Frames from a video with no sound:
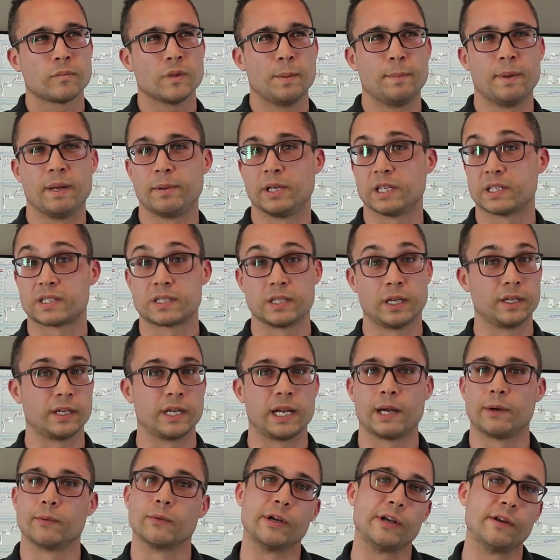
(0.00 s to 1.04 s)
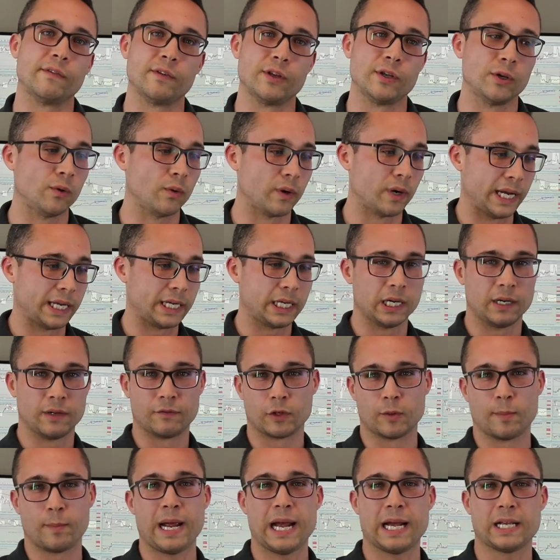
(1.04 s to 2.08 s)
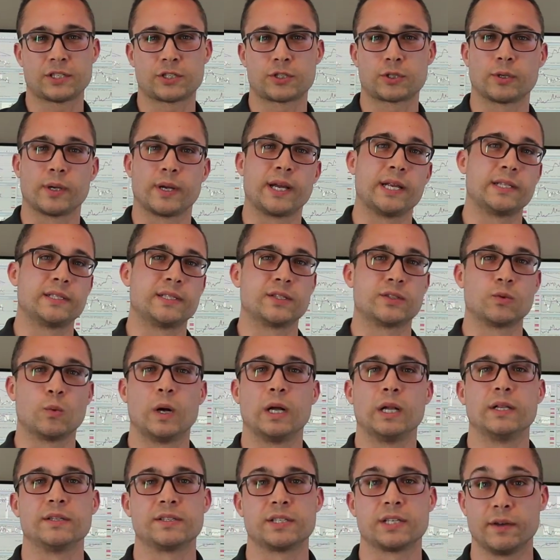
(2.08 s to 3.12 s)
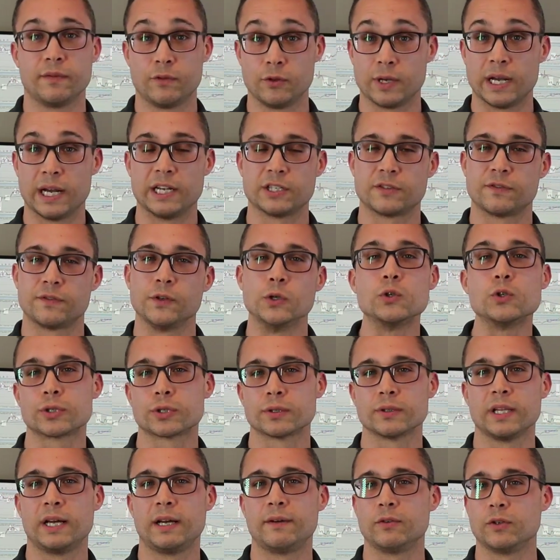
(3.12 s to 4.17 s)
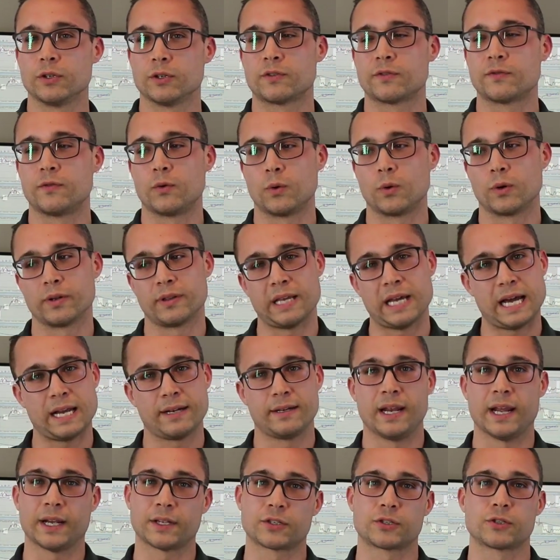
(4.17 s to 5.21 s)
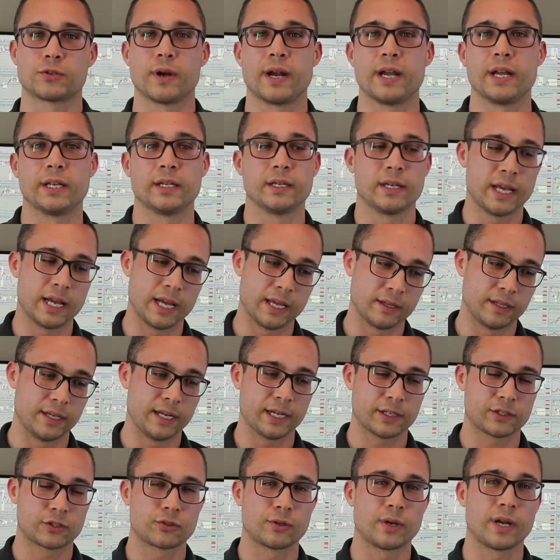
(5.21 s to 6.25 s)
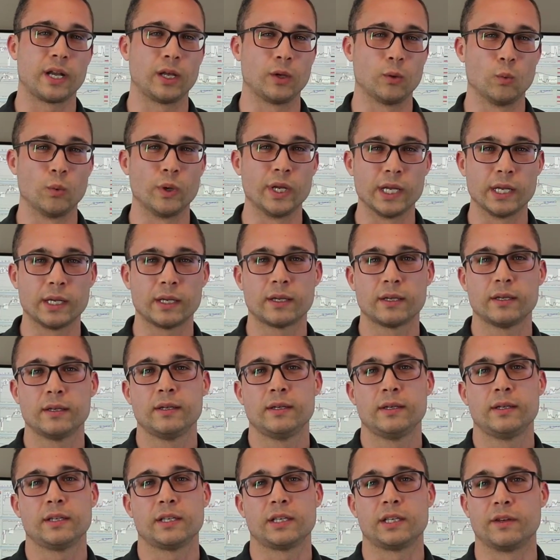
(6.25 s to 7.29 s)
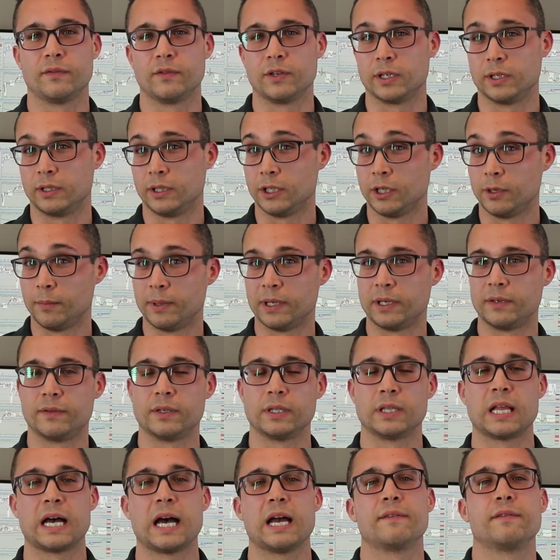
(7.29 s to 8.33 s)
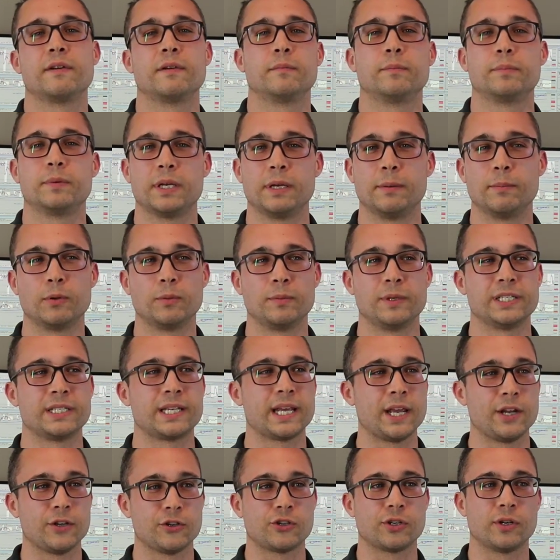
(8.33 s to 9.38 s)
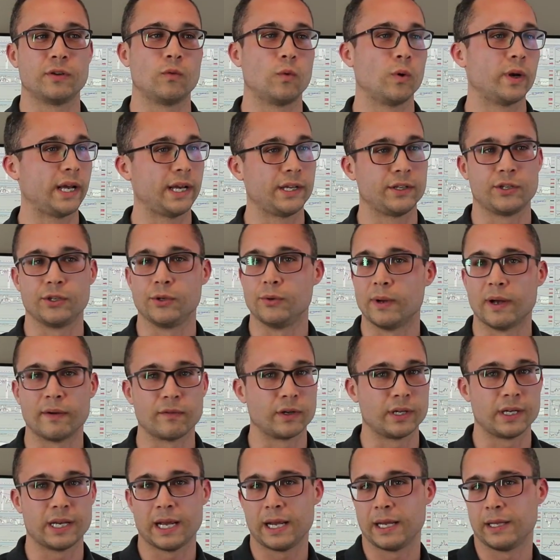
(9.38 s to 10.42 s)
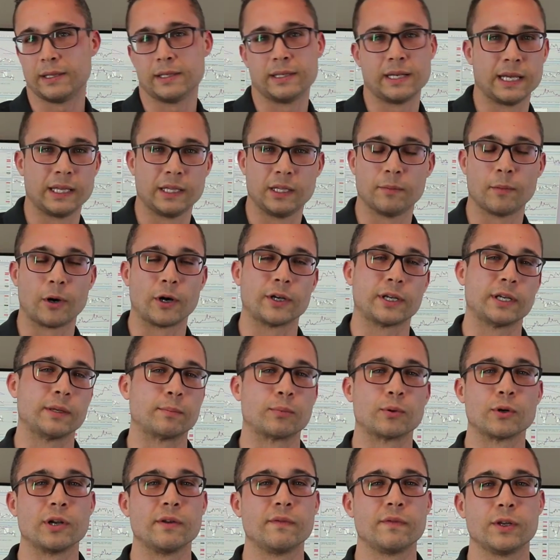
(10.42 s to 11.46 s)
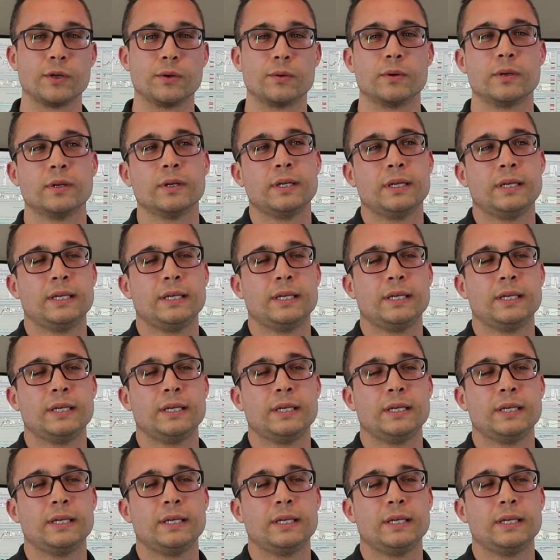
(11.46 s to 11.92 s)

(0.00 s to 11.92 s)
maybe a Sunday review where I cover past trades as well as give you guys future levels for that next trading day and the next trading week. Give you a little bit of a live implementation of what I do every day in the daily market preview.